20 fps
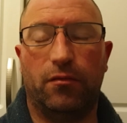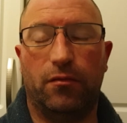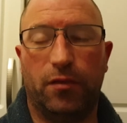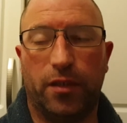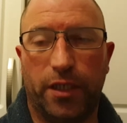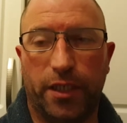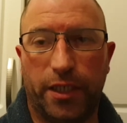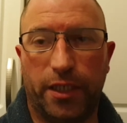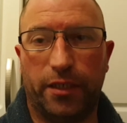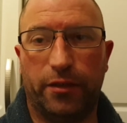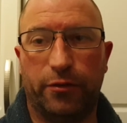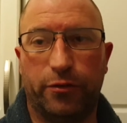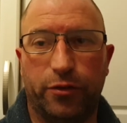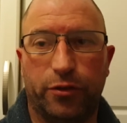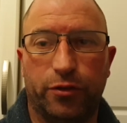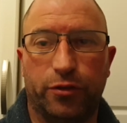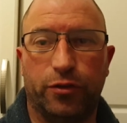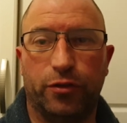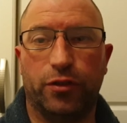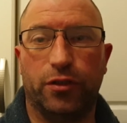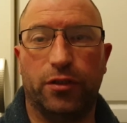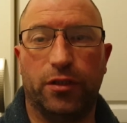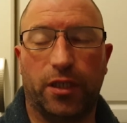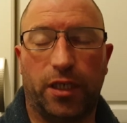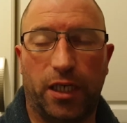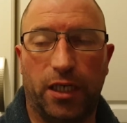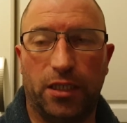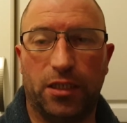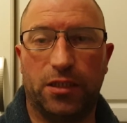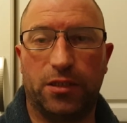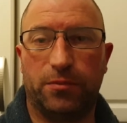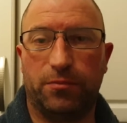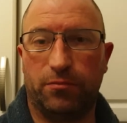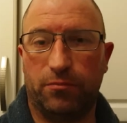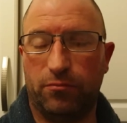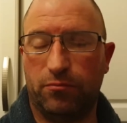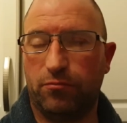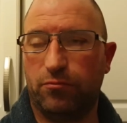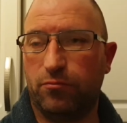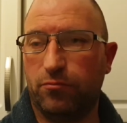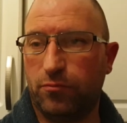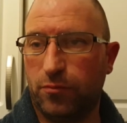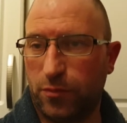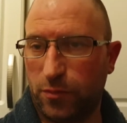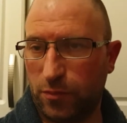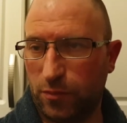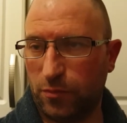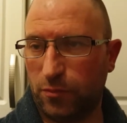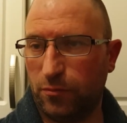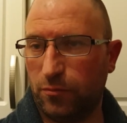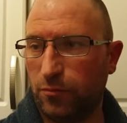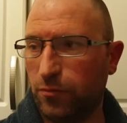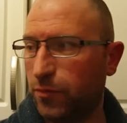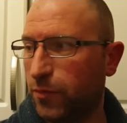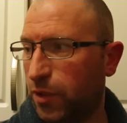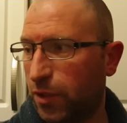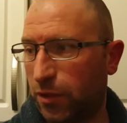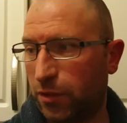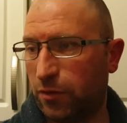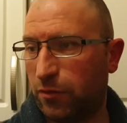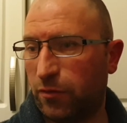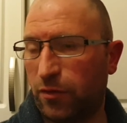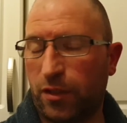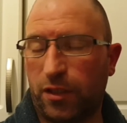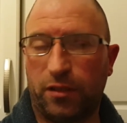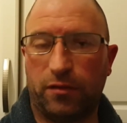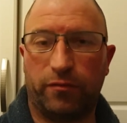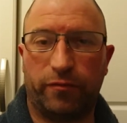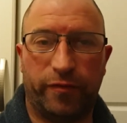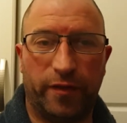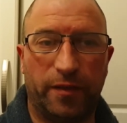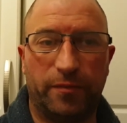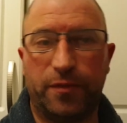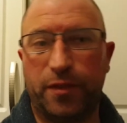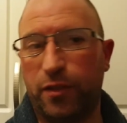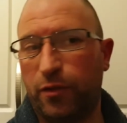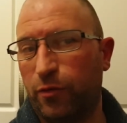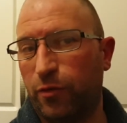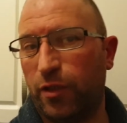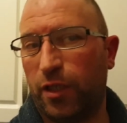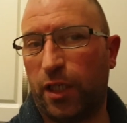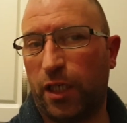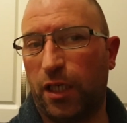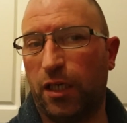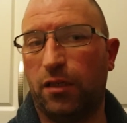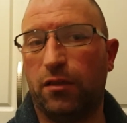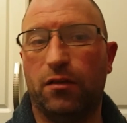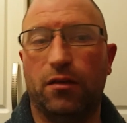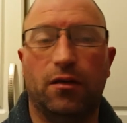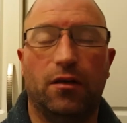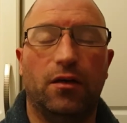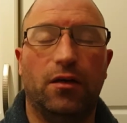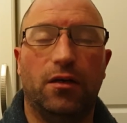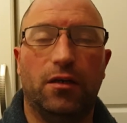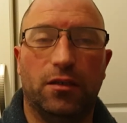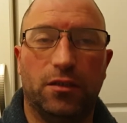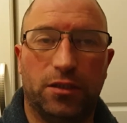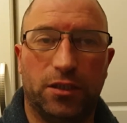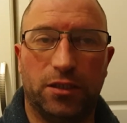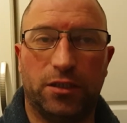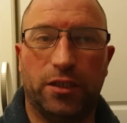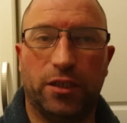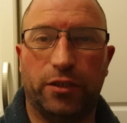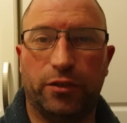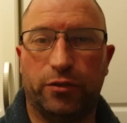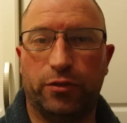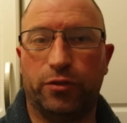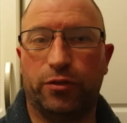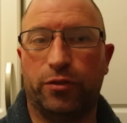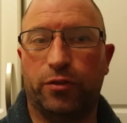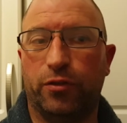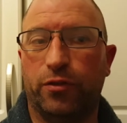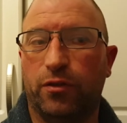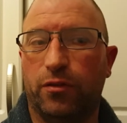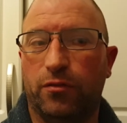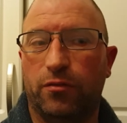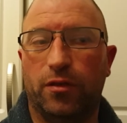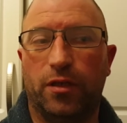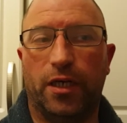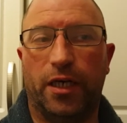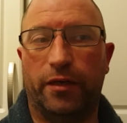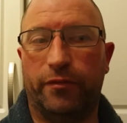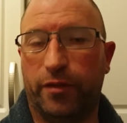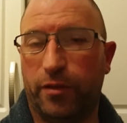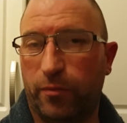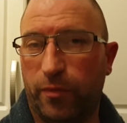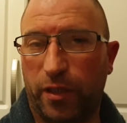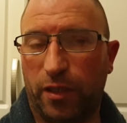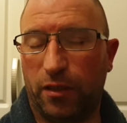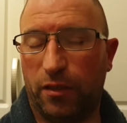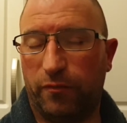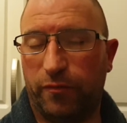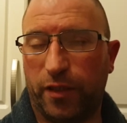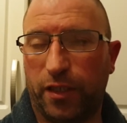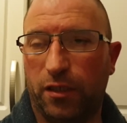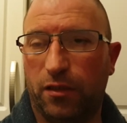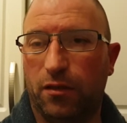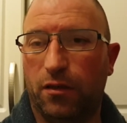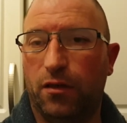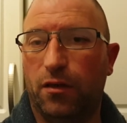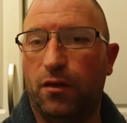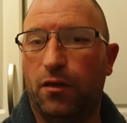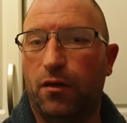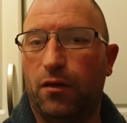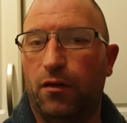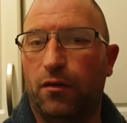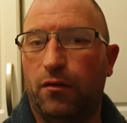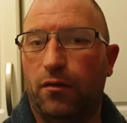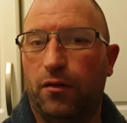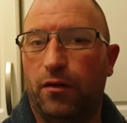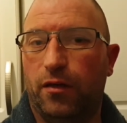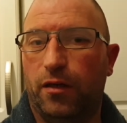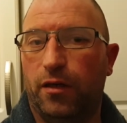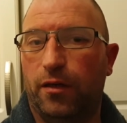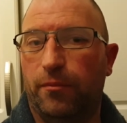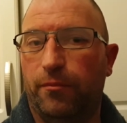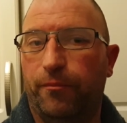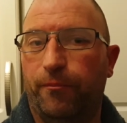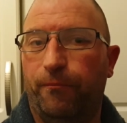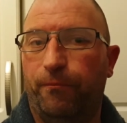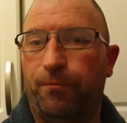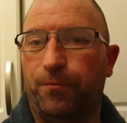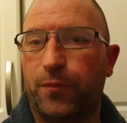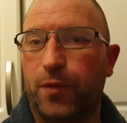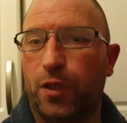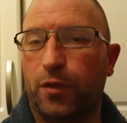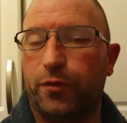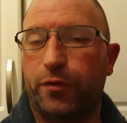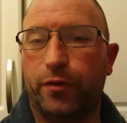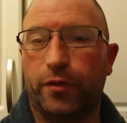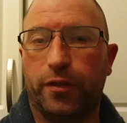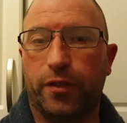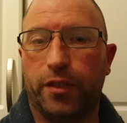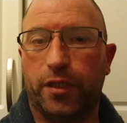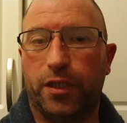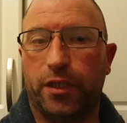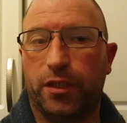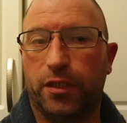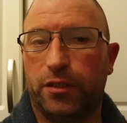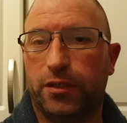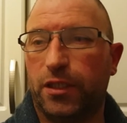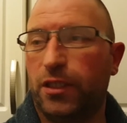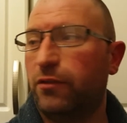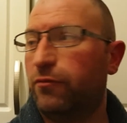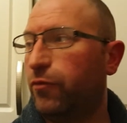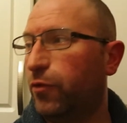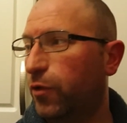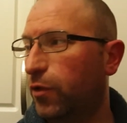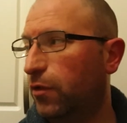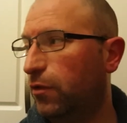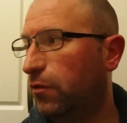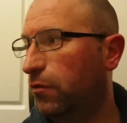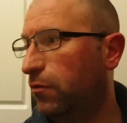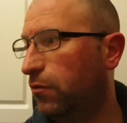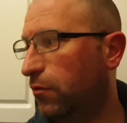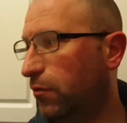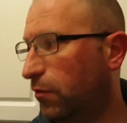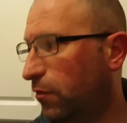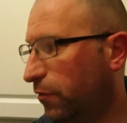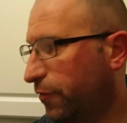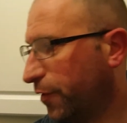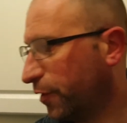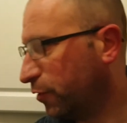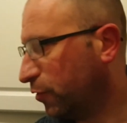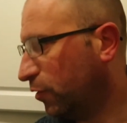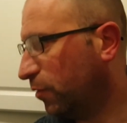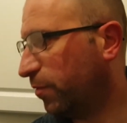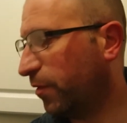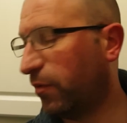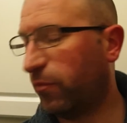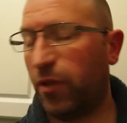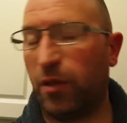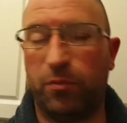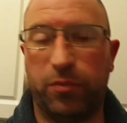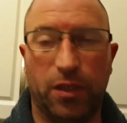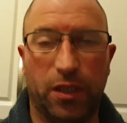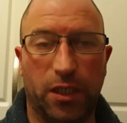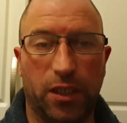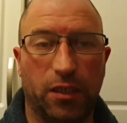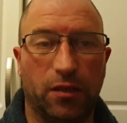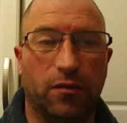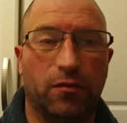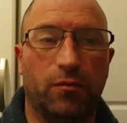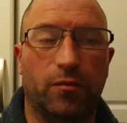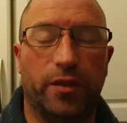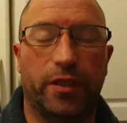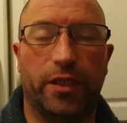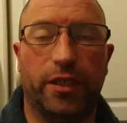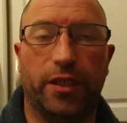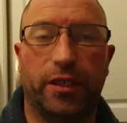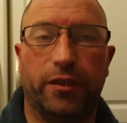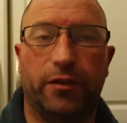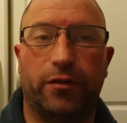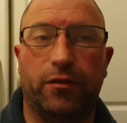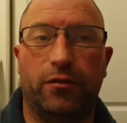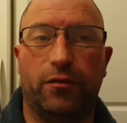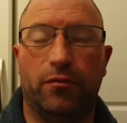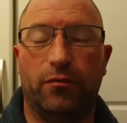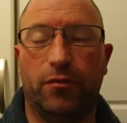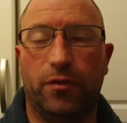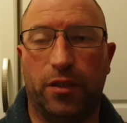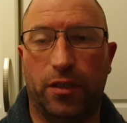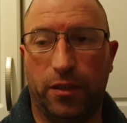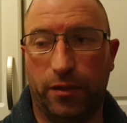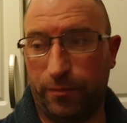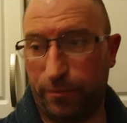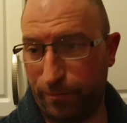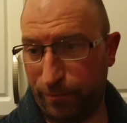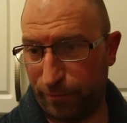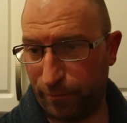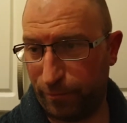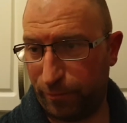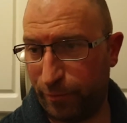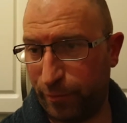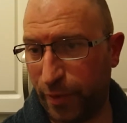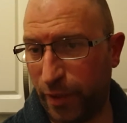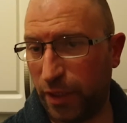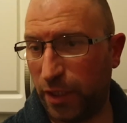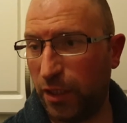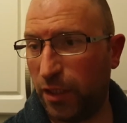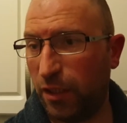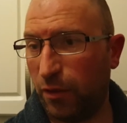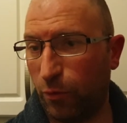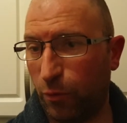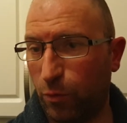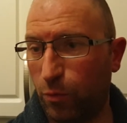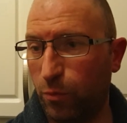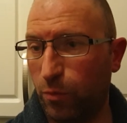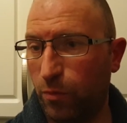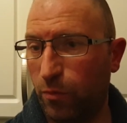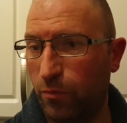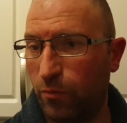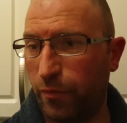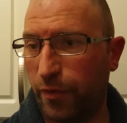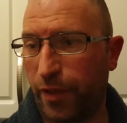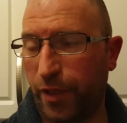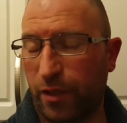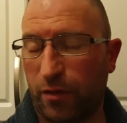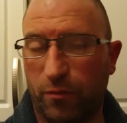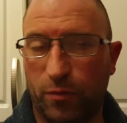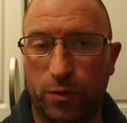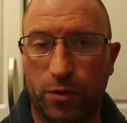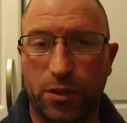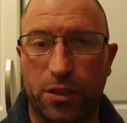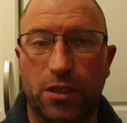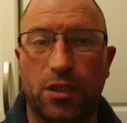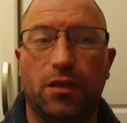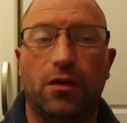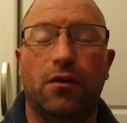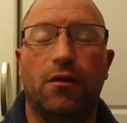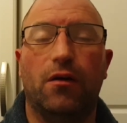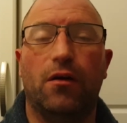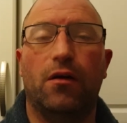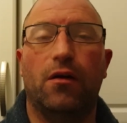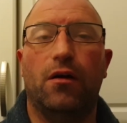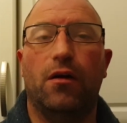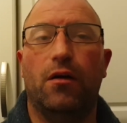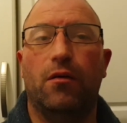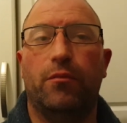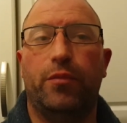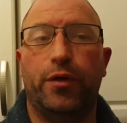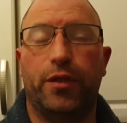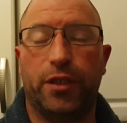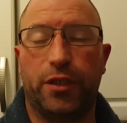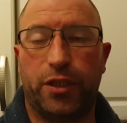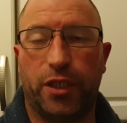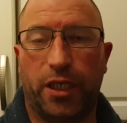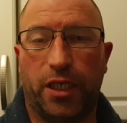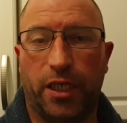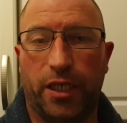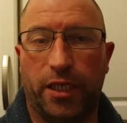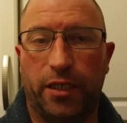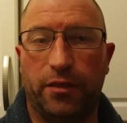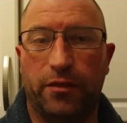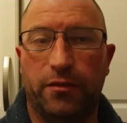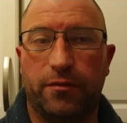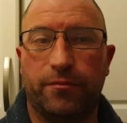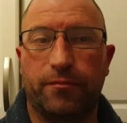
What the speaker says: let that reduce down again, just flipped it now and again just to reduce down. Everything went lovely. Took the tin foil off the top of the wee plate where the panini roll thing was, put the chicken in,